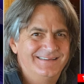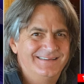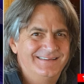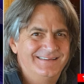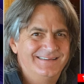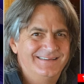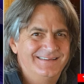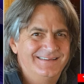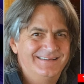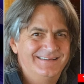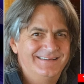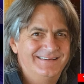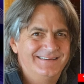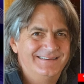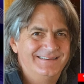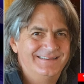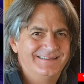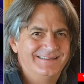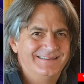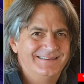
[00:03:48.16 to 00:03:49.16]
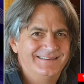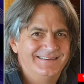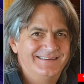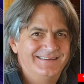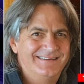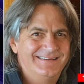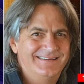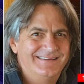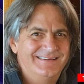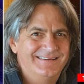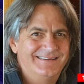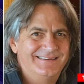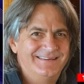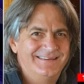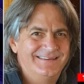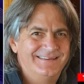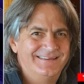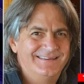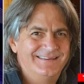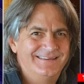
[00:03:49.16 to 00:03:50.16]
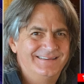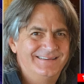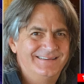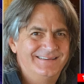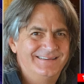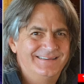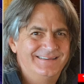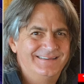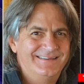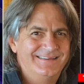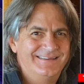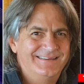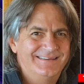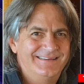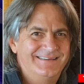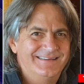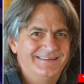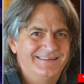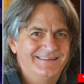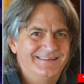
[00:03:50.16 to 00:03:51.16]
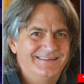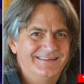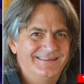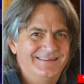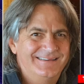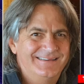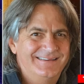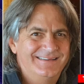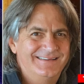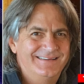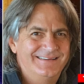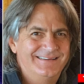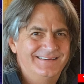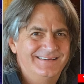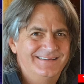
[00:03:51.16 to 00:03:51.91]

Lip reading: This person isn't speaking.